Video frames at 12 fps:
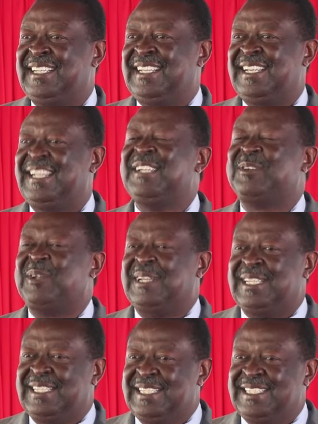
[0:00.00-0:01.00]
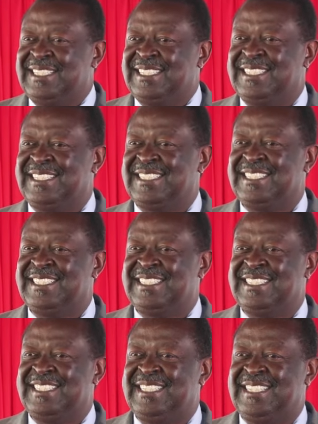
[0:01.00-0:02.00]
literally
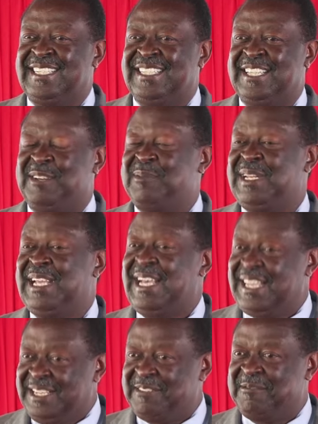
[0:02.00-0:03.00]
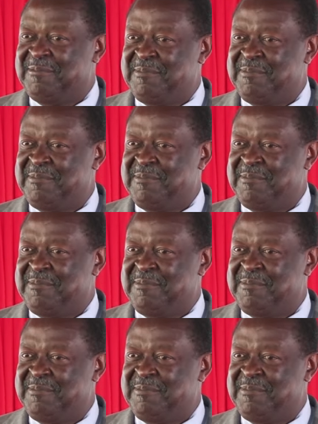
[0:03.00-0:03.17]
there'll be none.